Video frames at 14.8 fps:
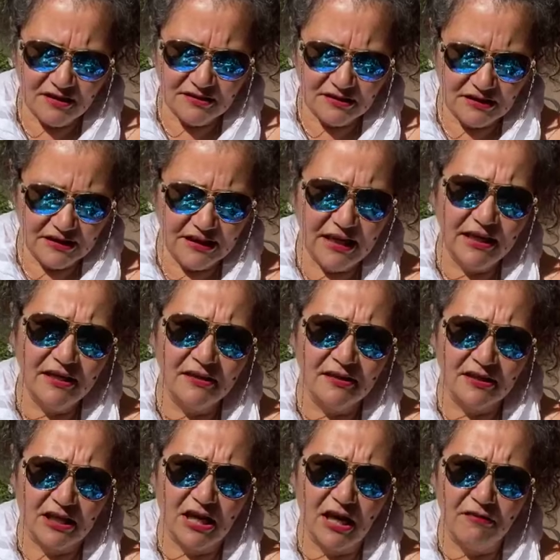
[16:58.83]
lid,
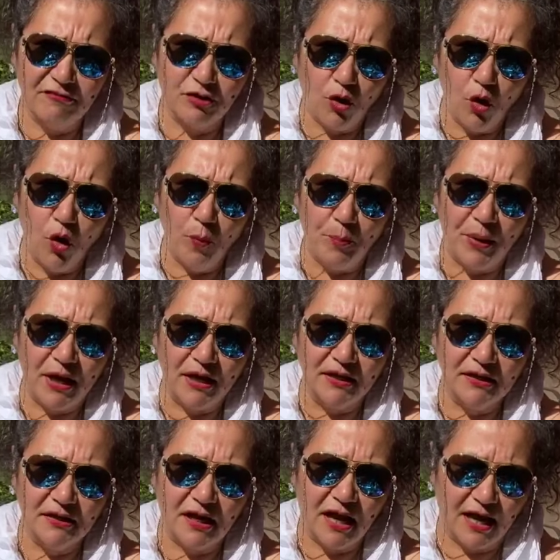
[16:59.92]
the cover open,
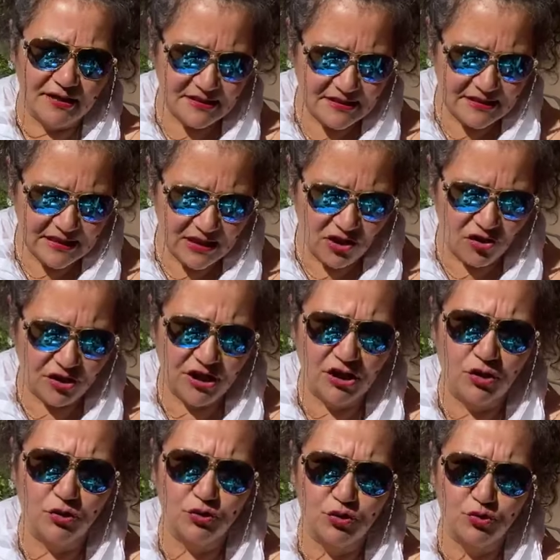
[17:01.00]
I still can
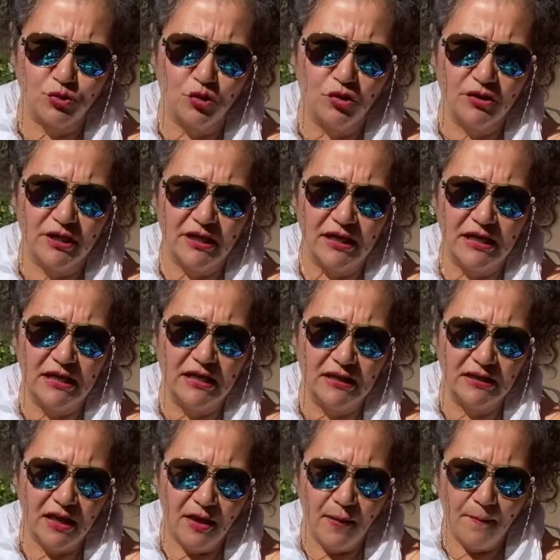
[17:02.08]
control the heat
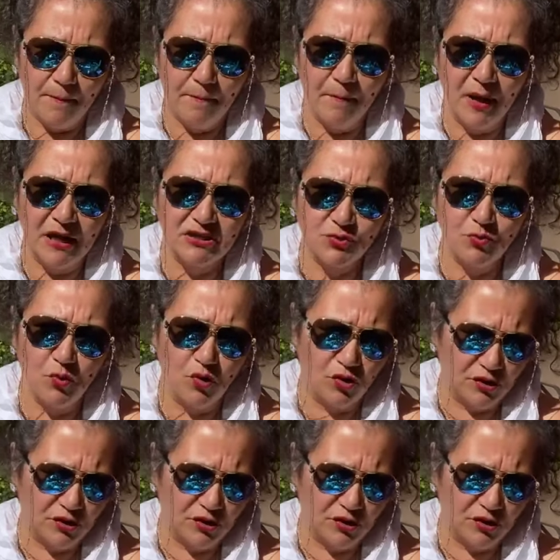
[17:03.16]
much more